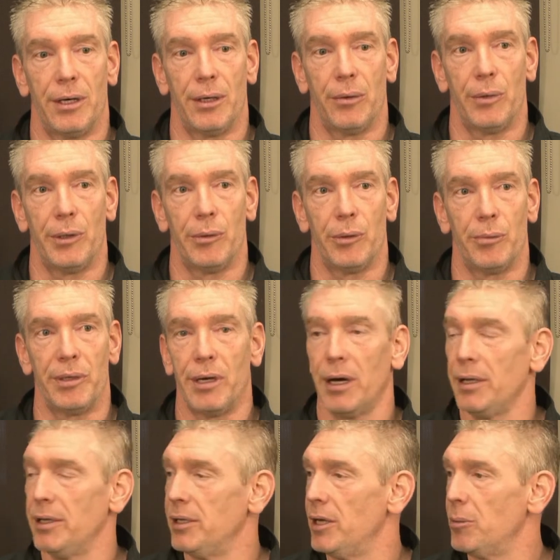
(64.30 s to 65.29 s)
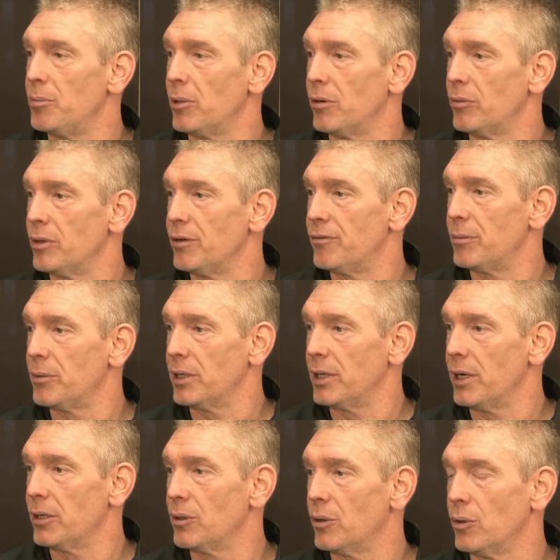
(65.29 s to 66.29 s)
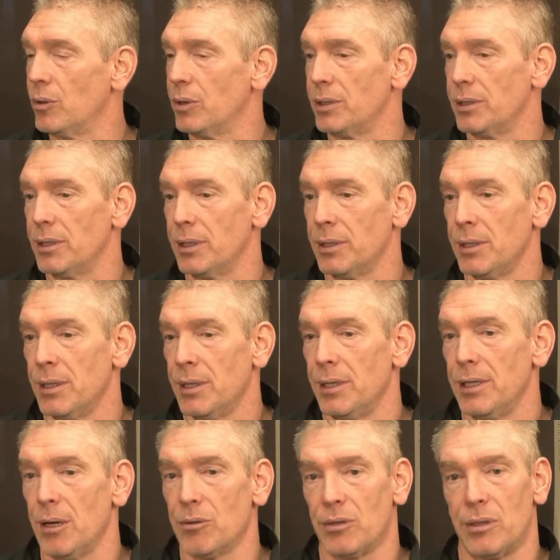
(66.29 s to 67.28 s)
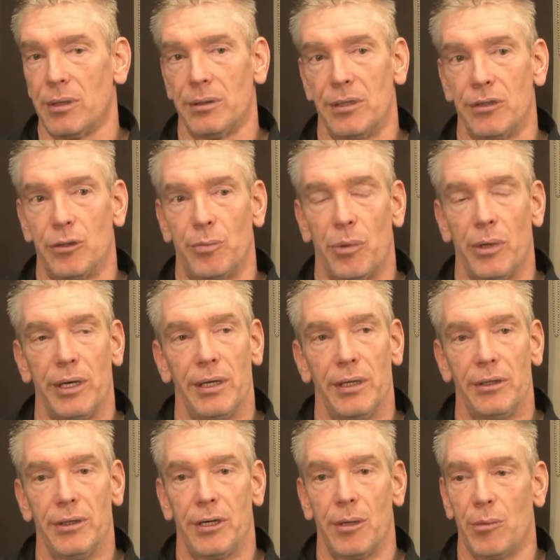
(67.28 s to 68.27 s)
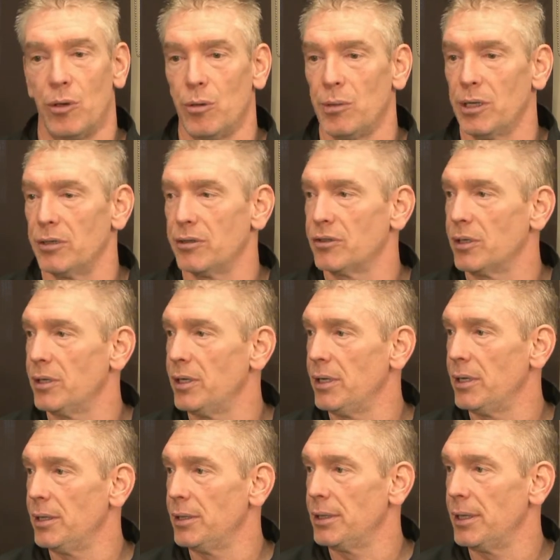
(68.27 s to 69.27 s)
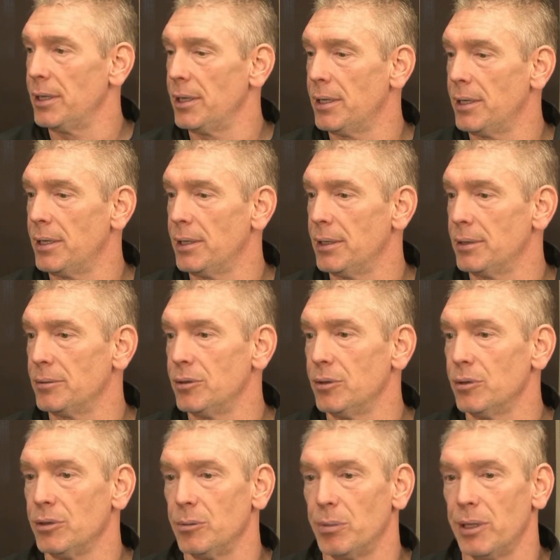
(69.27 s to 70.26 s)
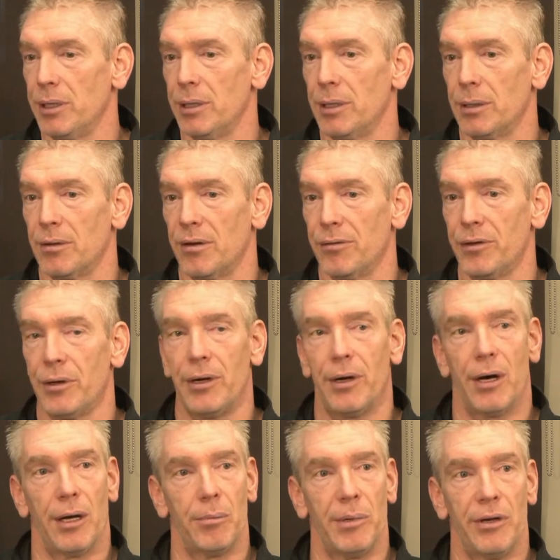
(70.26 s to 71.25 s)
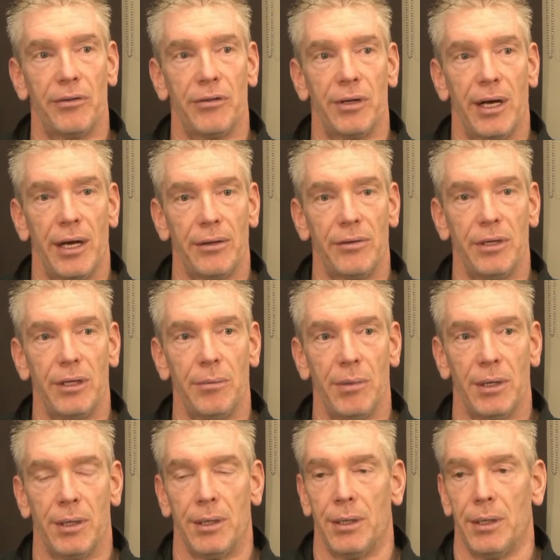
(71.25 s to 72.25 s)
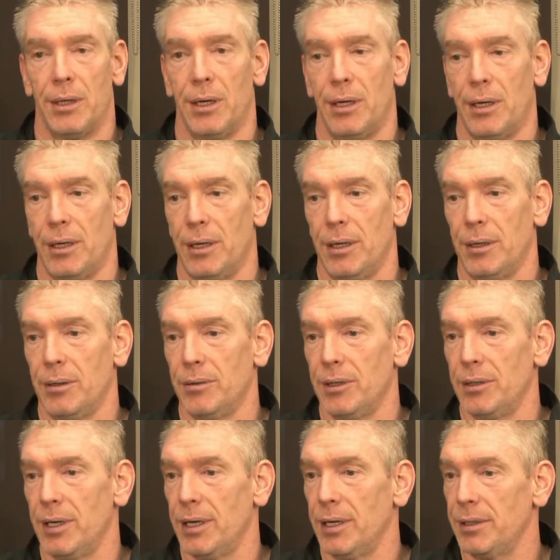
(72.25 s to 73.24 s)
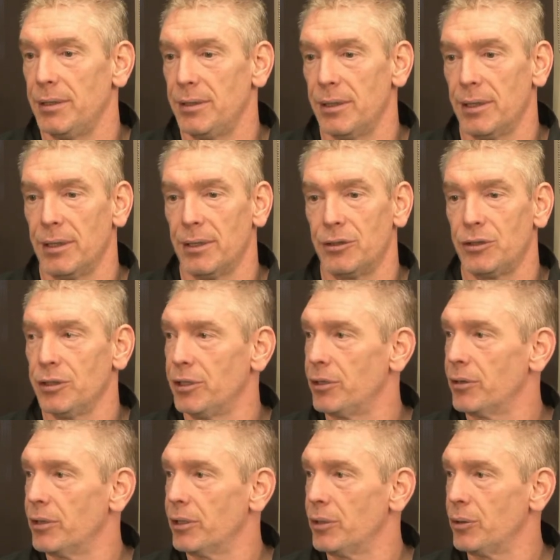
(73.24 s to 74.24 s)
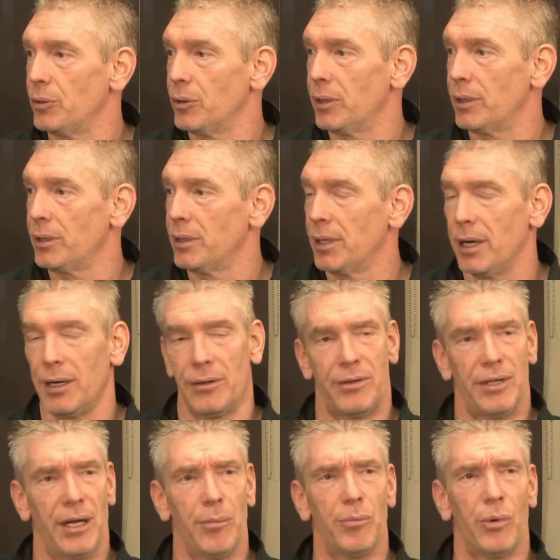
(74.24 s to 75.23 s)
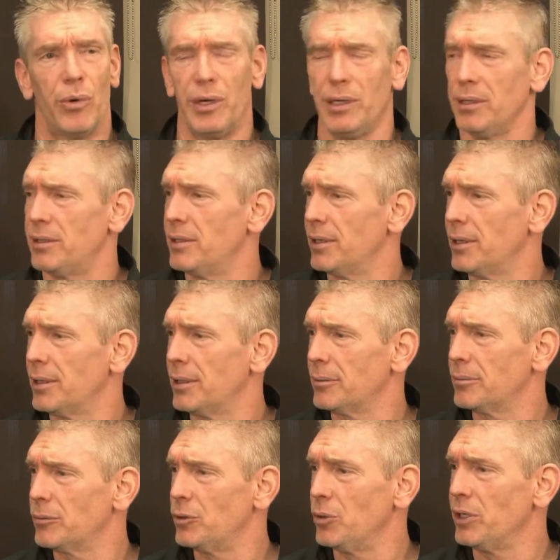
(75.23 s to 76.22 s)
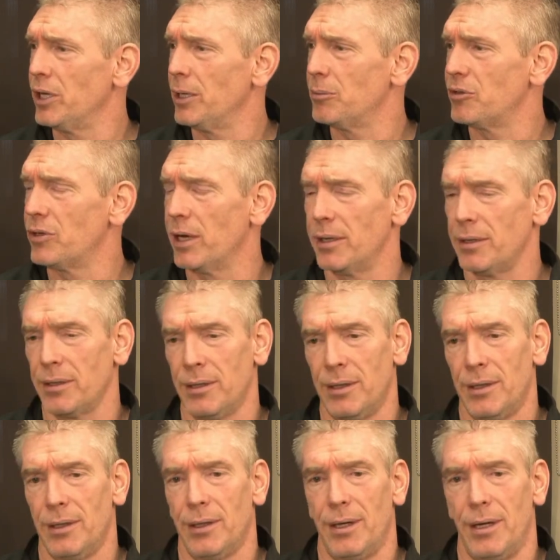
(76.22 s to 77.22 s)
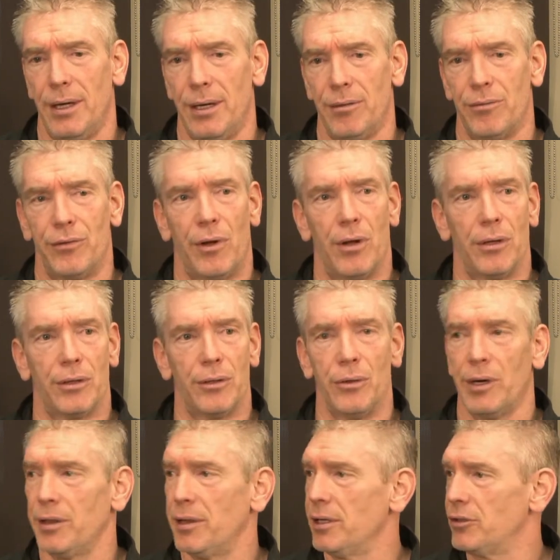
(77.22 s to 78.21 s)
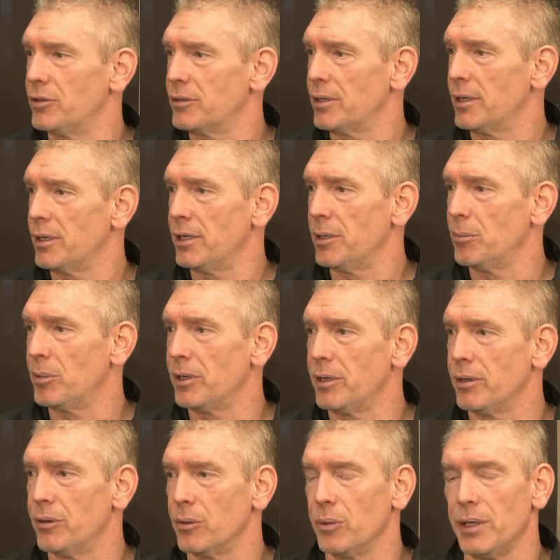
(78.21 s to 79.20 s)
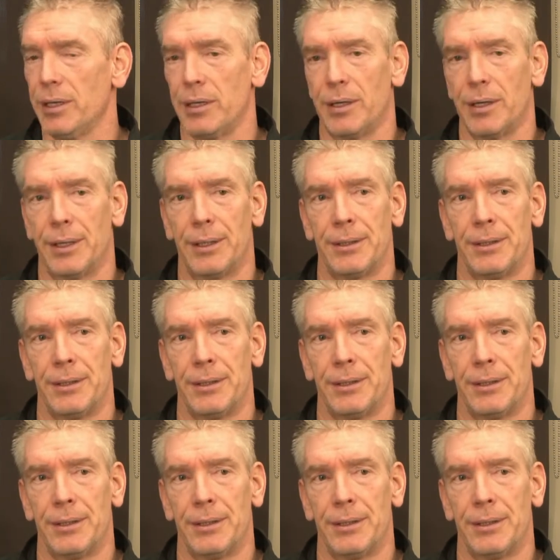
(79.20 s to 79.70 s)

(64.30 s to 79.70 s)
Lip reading: we were behind the 8 ball right from the get-go, and that was a little disappointing. And then you come home on a Sunday, and you played a very hot Medicine Hat team. They had Shinkirik, who had a 10-point 2-game set, and Volk, who I think just got named Player of the Week.